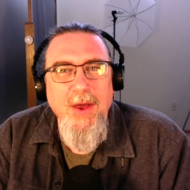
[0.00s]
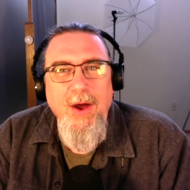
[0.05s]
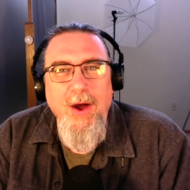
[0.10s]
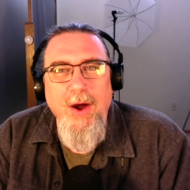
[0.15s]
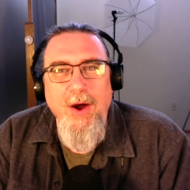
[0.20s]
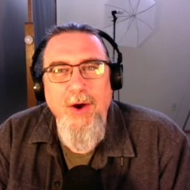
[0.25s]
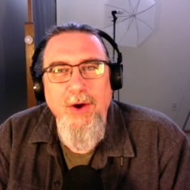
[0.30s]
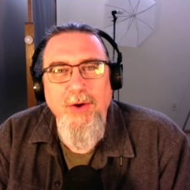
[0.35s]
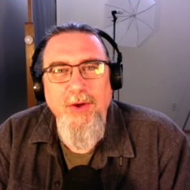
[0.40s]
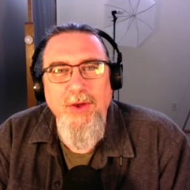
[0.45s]

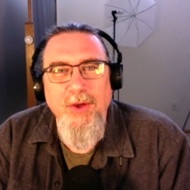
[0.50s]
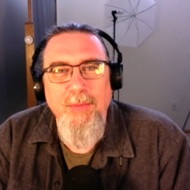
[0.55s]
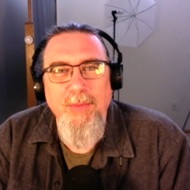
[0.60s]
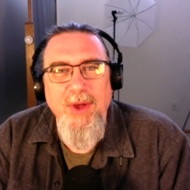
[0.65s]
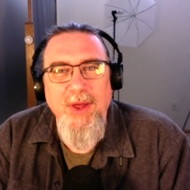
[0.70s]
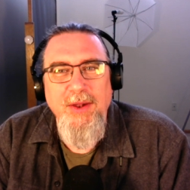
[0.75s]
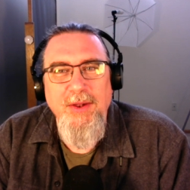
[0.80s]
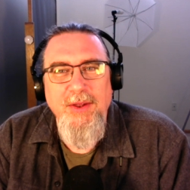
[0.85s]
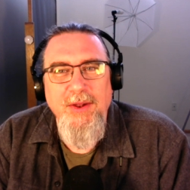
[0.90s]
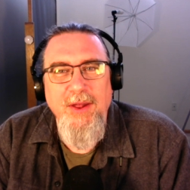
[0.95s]

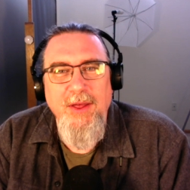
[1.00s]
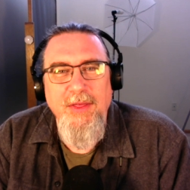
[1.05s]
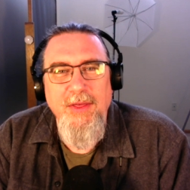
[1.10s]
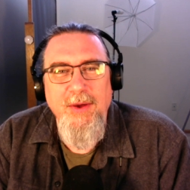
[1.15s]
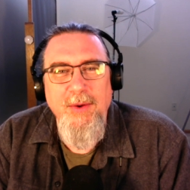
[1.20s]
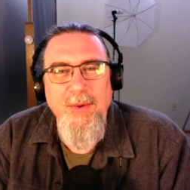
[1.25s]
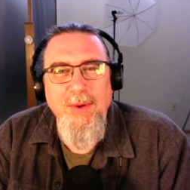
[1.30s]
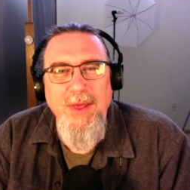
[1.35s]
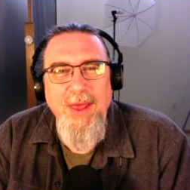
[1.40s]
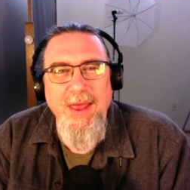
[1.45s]
Argument?" And I
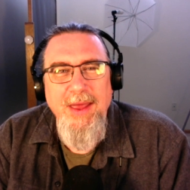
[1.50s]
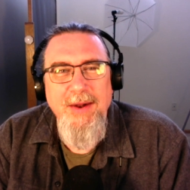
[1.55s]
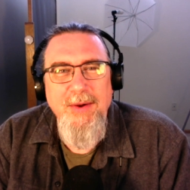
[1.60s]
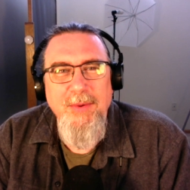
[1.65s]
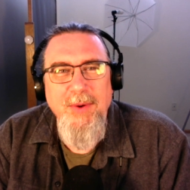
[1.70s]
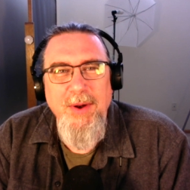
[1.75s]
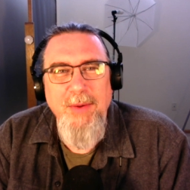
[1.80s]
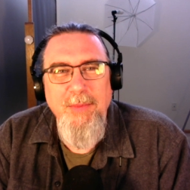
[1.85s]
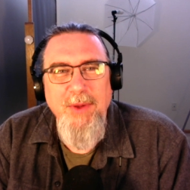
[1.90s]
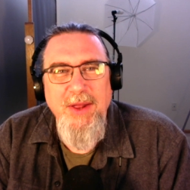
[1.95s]
thought, well, I don't
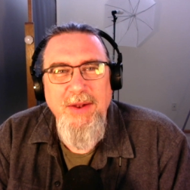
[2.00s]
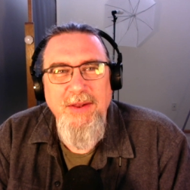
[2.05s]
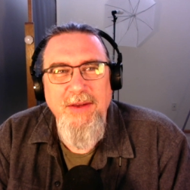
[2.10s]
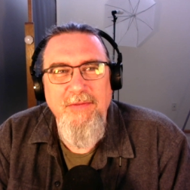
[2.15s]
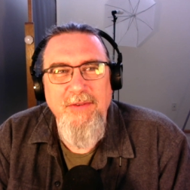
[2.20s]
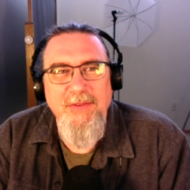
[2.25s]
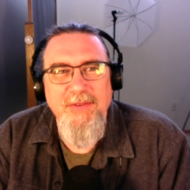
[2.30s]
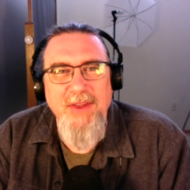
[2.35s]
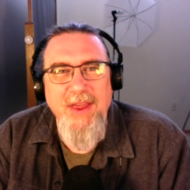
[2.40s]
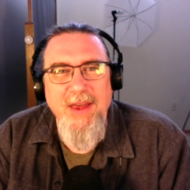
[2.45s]
want to be a
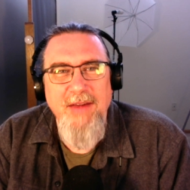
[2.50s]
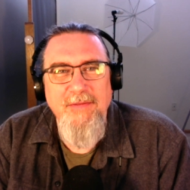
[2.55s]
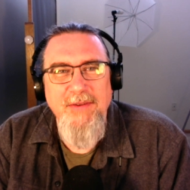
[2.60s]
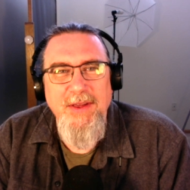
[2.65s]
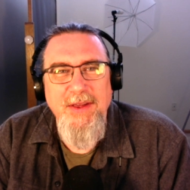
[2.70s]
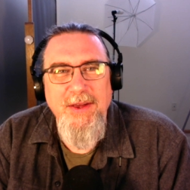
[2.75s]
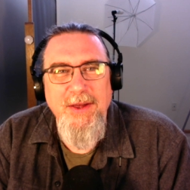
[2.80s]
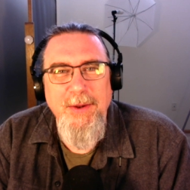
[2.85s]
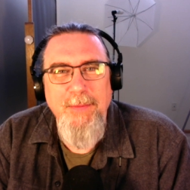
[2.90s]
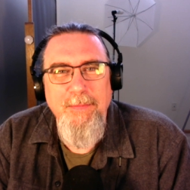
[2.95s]
devil's
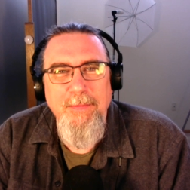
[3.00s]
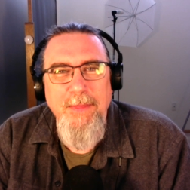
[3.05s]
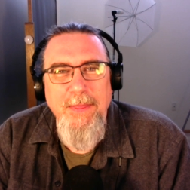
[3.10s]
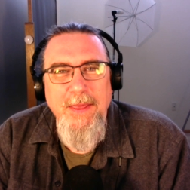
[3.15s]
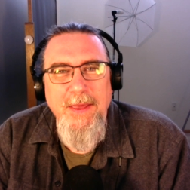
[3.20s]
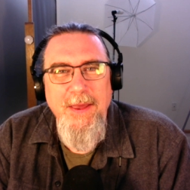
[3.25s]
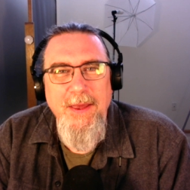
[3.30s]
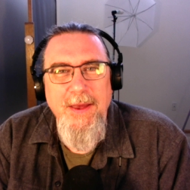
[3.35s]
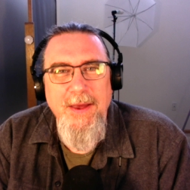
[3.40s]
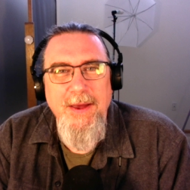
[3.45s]
advocate.
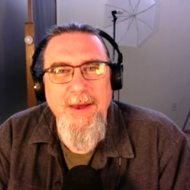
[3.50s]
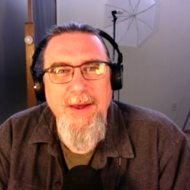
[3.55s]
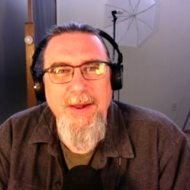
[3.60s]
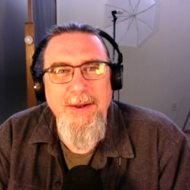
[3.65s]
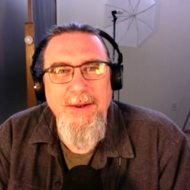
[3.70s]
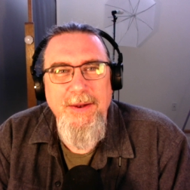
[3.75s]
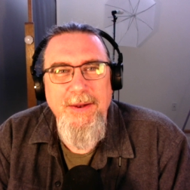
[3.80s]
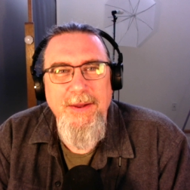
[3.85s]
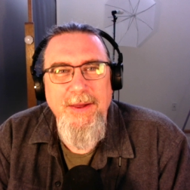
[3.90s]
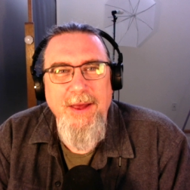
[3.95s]

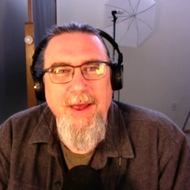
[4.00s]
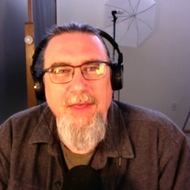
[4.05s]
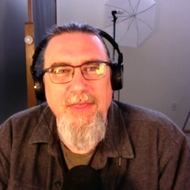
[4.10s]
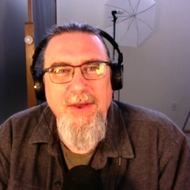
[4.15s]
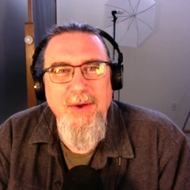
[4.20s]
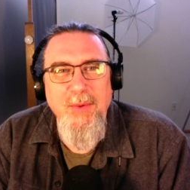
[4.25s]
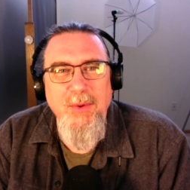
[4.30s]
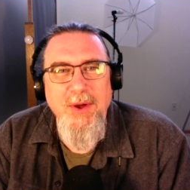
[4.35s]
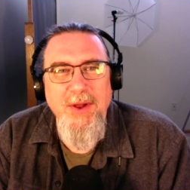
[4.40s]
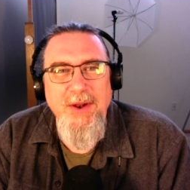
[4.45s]
And I
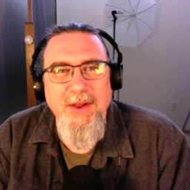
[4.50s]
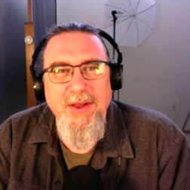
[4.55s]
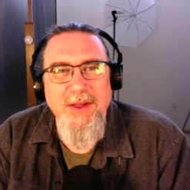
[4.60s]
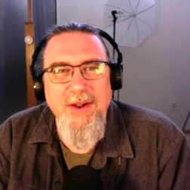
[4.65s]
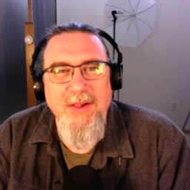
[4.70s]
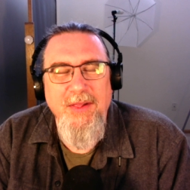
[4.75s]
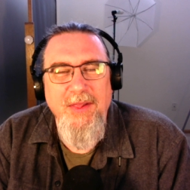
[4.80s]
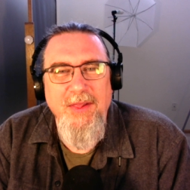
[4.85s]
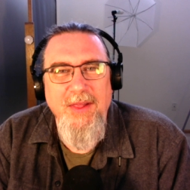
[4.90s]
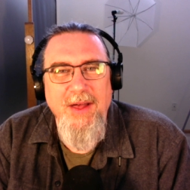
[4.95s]
think we're going to get
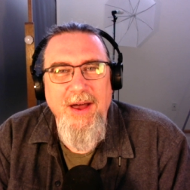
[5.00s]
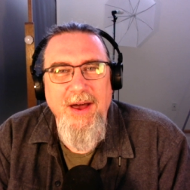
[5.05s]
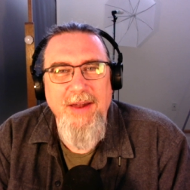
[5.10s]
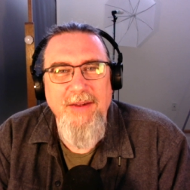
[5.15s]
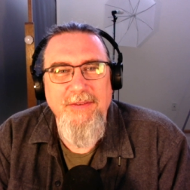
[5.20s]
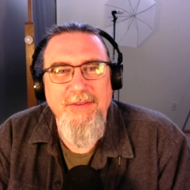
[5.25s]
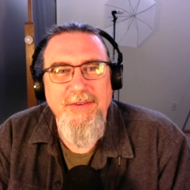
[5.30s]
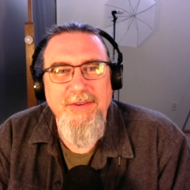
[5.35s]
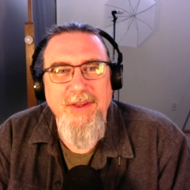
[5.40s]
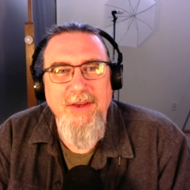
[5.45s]
a lot
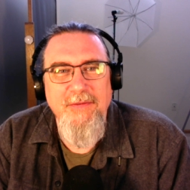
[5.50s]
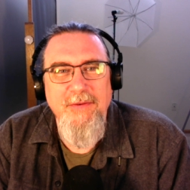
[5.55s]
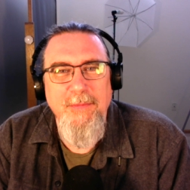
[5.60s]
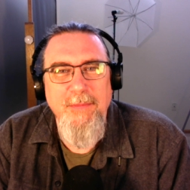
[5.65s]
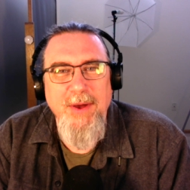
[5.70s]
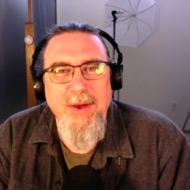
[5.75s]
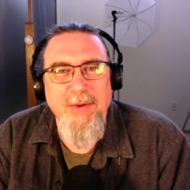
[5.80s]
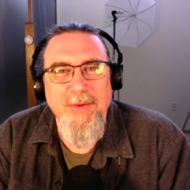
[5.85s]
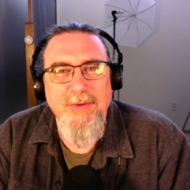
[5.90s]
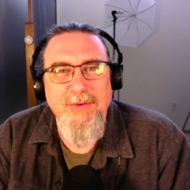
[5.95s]
of stuff
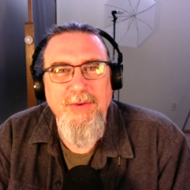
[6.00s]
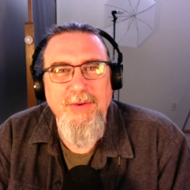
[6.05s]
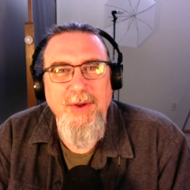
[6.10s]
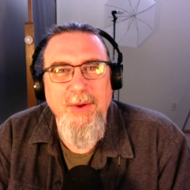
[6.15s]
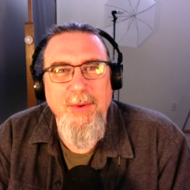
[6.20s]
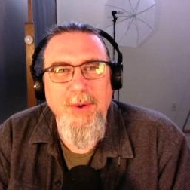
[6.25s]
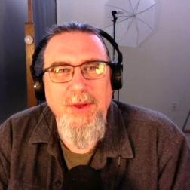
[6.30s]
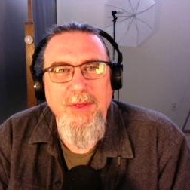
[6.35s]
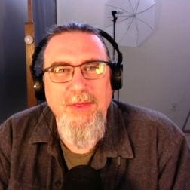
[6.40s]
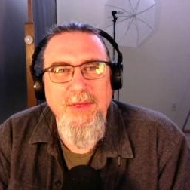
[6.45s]
about
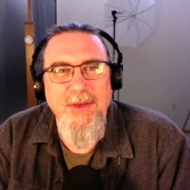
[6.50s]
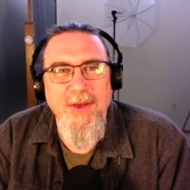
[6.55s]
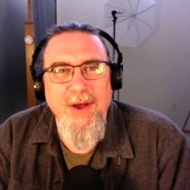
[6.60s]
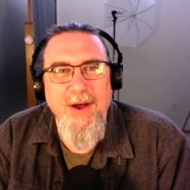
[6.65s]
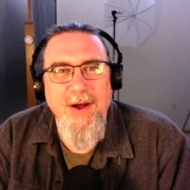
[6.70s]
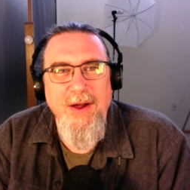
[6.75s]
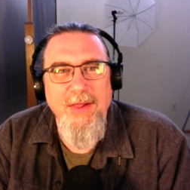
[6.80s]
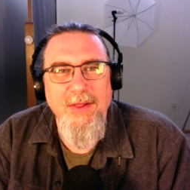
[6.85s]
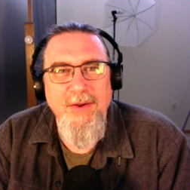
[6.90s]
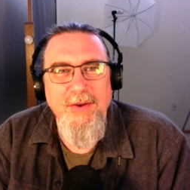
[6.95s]
Stoic
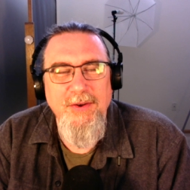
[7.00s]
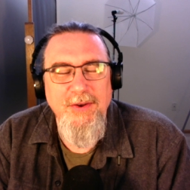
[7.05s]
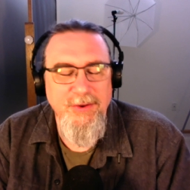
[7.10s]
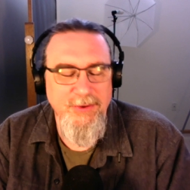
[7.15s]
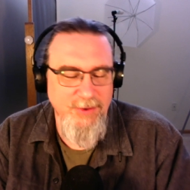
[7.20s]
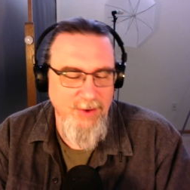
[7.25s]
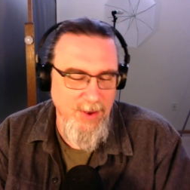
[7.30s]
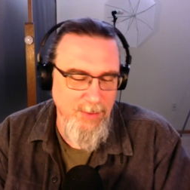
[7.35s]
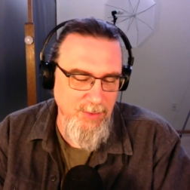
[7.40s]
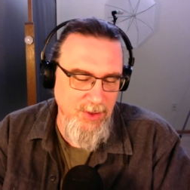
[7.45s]
theology.
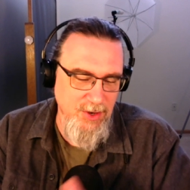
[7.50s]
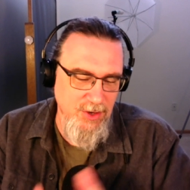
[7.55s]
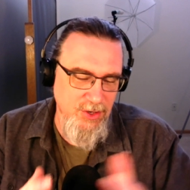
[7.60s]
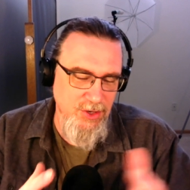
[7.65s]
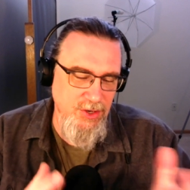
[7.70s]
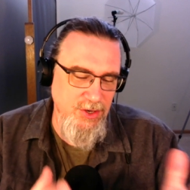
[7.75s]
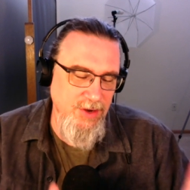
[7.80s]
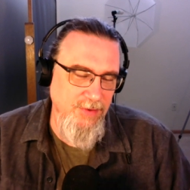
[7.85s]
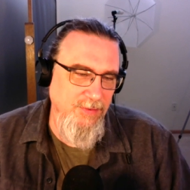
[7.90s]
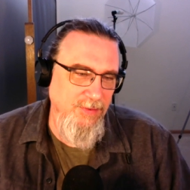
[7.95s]
So I'm going to
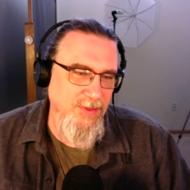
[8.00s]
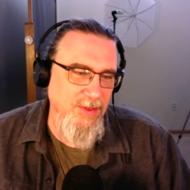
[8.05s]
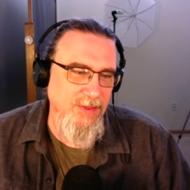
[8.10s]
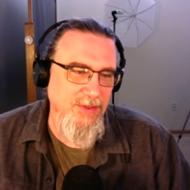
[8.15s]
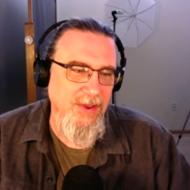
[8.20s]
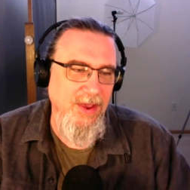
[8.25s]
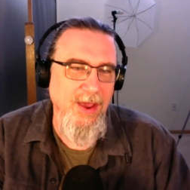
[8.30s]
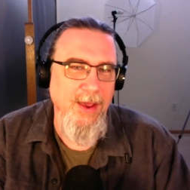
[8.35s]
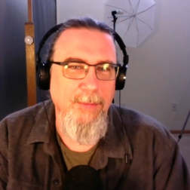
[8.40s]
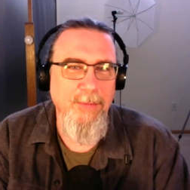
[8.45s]
shift the
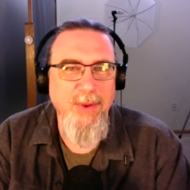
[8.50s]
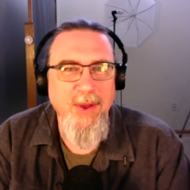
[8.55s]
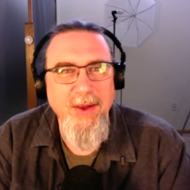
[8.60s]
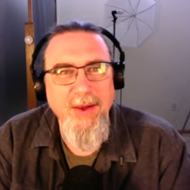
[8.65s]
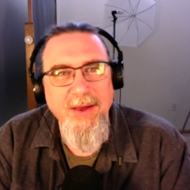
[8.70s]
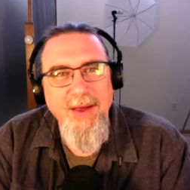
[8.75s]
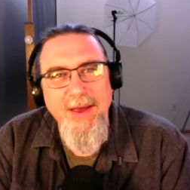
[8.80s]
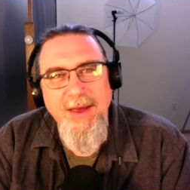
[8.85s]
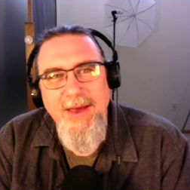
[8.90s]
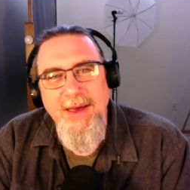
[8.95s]

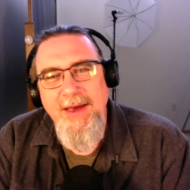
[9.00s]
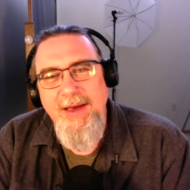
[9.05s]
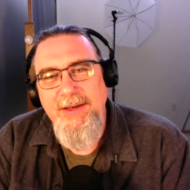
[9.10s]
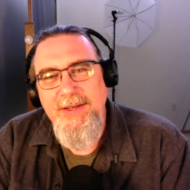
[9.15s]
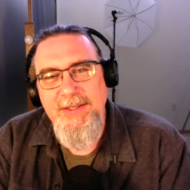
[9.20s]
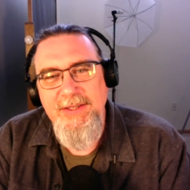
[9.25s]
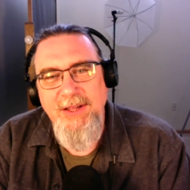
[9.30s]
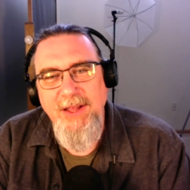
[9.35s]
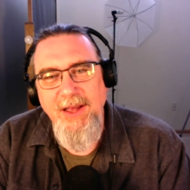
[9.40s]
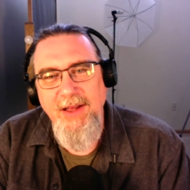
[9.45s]
topic
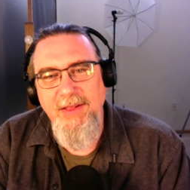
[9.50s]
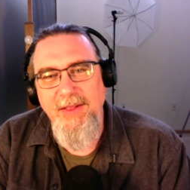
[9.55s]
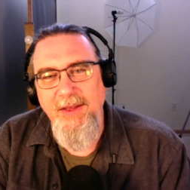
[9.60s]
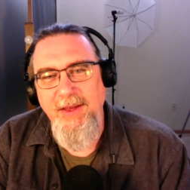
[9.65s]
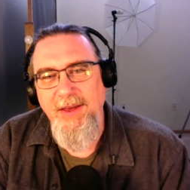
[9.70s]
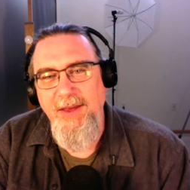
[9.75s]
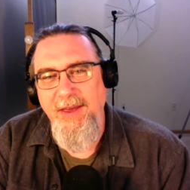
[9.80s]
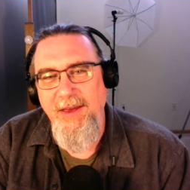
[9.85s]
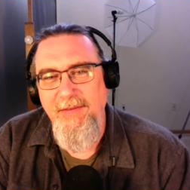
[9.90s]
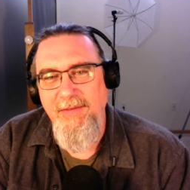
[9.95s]

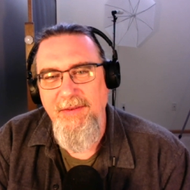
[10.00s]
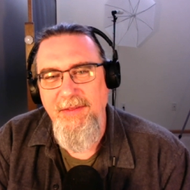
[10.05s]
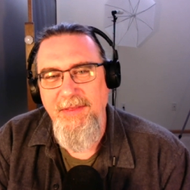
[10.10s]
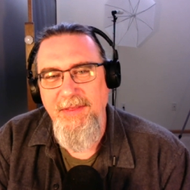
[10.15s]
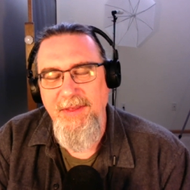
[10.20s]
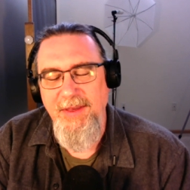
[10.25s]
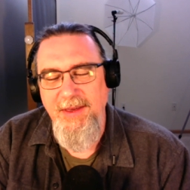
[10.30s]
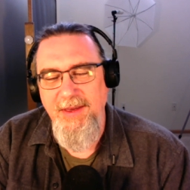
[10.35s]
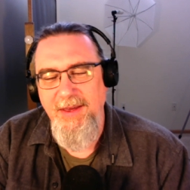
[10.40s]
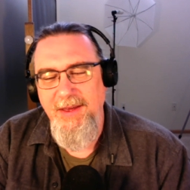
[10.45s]
slightly, given
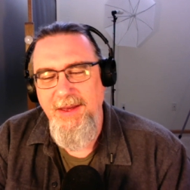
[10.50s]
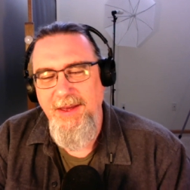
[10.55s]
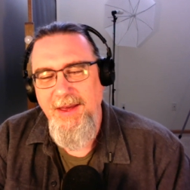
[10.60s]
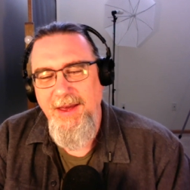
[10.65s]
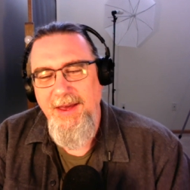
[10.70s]
the